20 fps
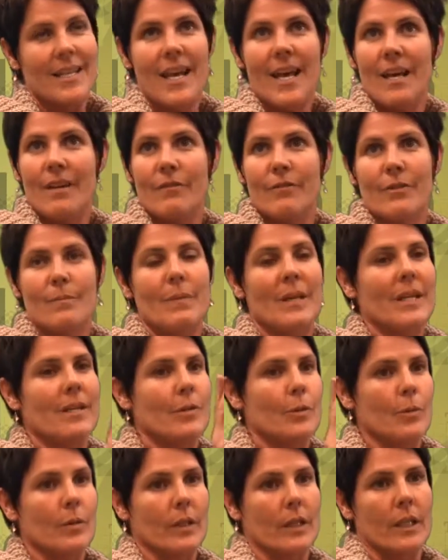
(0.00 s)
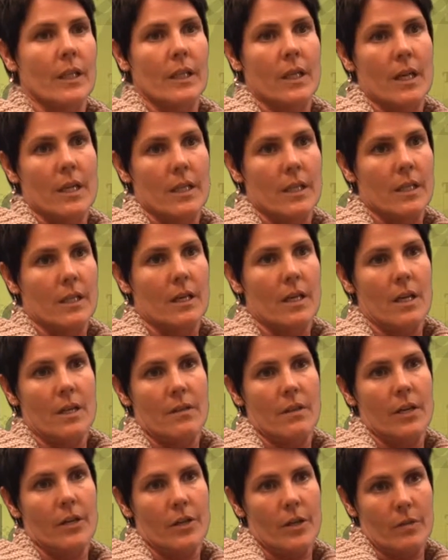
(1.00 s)
Everybody's working on it on
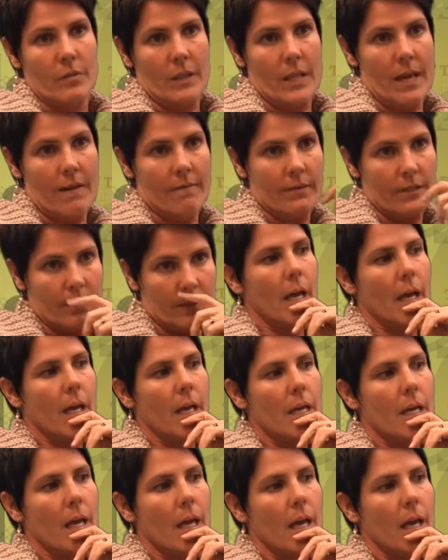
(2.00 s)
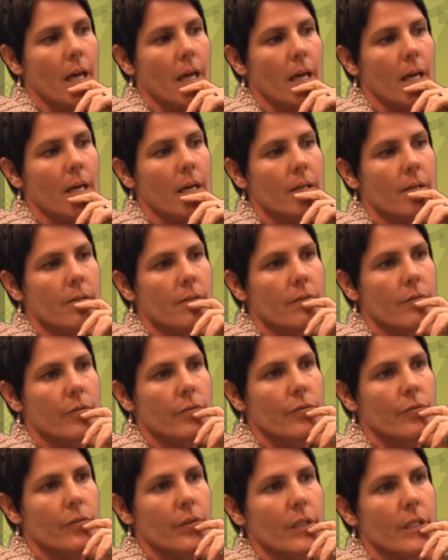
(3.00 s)
their own level. I
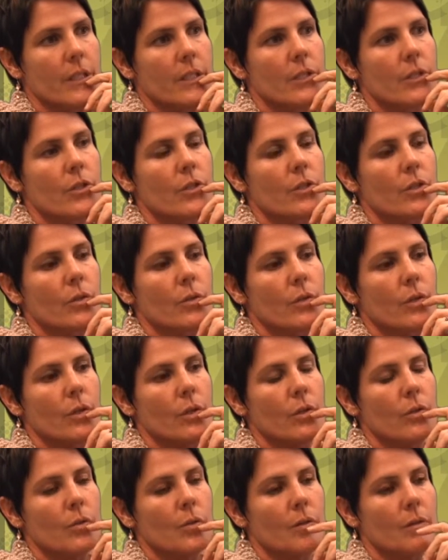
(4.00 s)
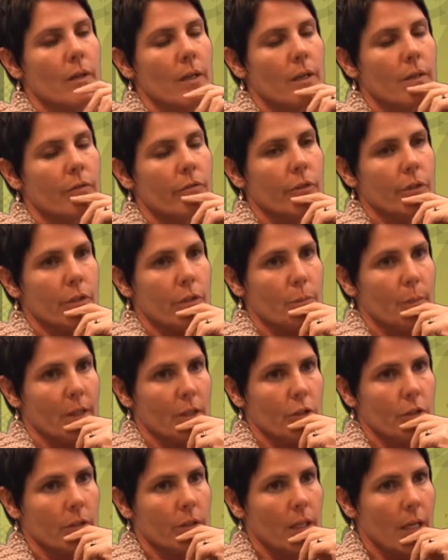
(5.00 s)
have a student who's slated for a
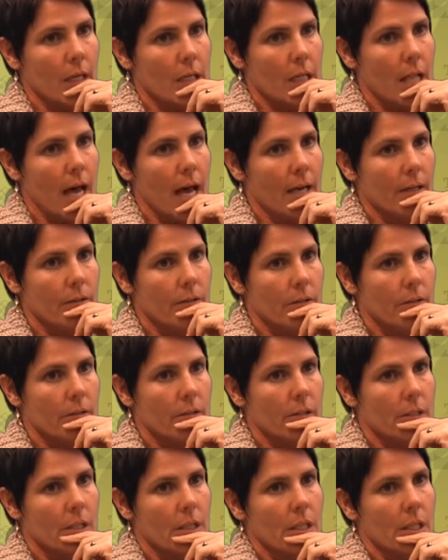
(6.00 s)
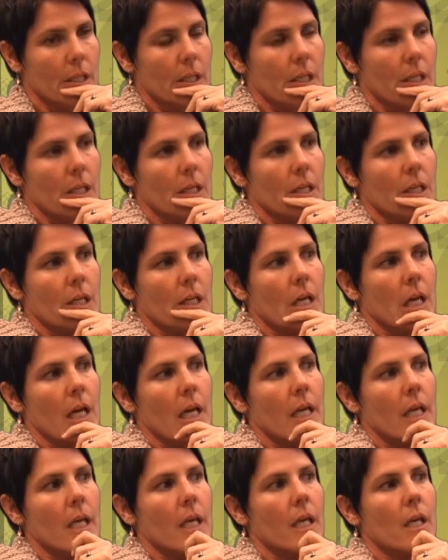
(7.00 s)
special day class.
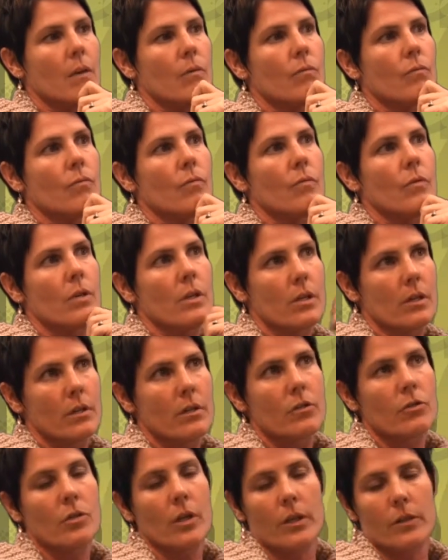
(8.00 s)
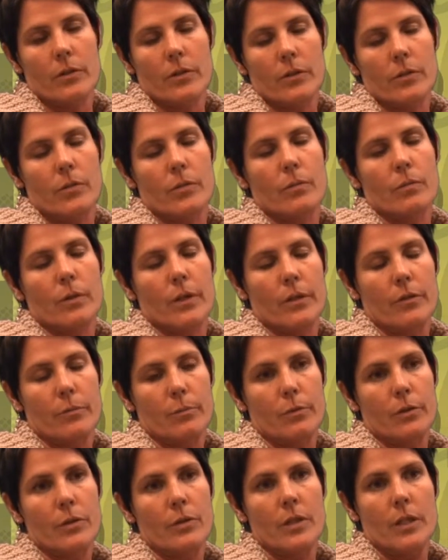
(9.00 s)
He really struggles with
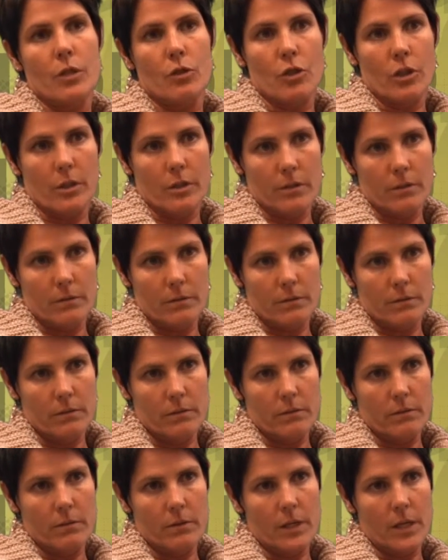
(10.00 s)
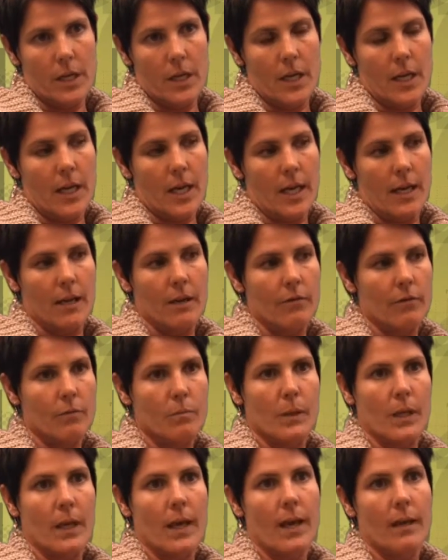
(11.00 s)
procedure. I give
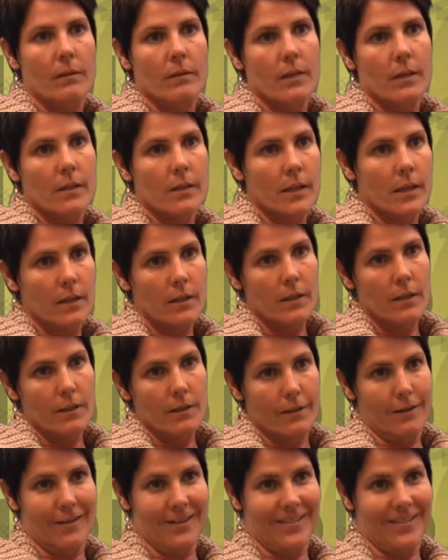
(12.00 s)
him a calculator